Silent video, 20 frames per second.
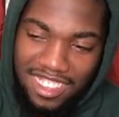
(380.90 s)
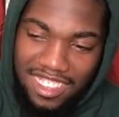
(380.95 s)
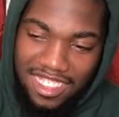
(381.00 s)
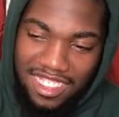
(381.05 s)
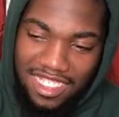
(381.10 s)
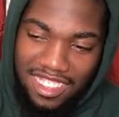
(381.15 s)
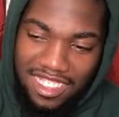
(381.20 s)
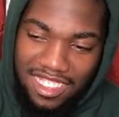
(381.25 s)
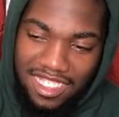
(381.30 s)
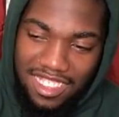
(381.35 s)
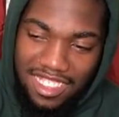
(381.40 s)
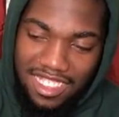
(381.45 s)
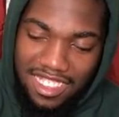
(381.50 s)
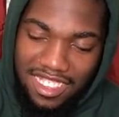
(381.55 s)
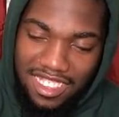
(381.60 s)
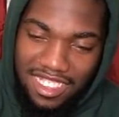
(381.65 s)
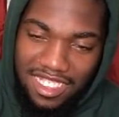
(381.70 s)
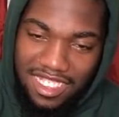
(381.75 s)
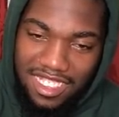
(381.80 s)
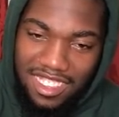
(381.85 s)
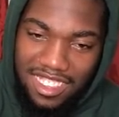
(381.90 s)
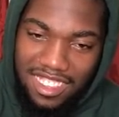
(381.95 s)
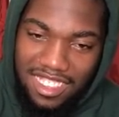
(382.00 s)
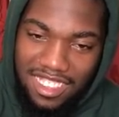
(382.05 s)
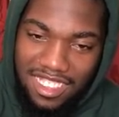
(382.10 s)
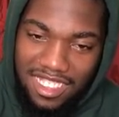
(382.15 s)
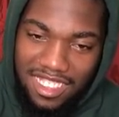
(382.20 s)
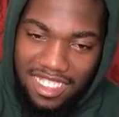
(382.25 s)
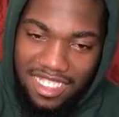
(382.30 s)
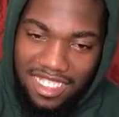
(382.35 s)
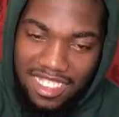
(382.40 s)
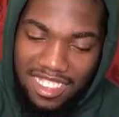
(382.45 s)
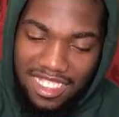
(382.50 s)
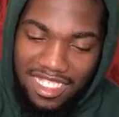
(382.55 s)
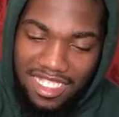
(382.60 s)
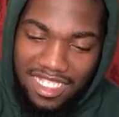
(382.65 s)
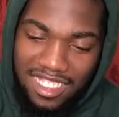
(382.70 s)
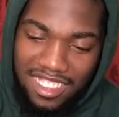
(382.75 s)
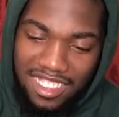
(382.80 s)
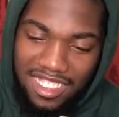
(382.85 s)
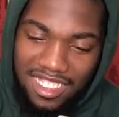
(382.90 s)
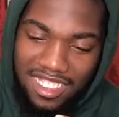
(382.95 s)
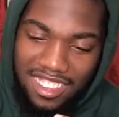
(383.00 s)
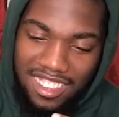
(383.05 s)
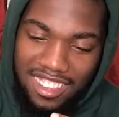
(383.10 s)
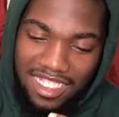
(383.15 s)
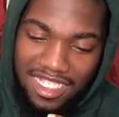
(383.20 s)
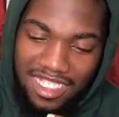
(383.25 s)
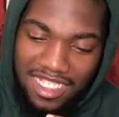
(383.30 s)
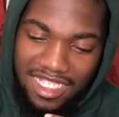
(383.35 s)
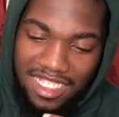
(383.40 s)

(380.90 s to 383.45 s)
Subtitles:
[no speech]